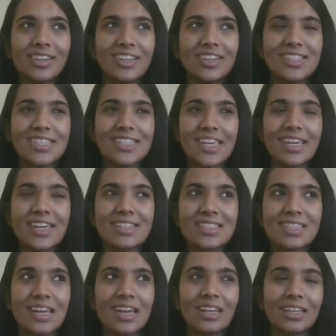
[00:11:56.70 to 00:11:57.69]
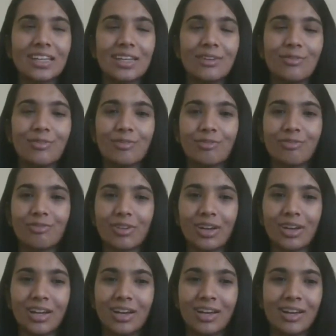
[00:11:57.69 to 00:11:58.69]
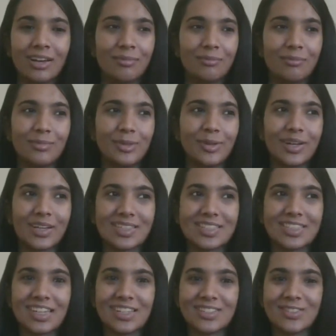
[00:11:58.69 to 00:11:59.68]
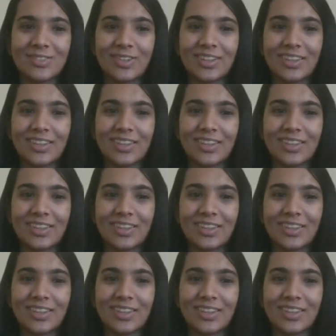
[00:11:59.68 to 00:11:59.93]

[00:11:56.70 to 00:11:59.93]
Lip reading: thing I can say is that if you are a CS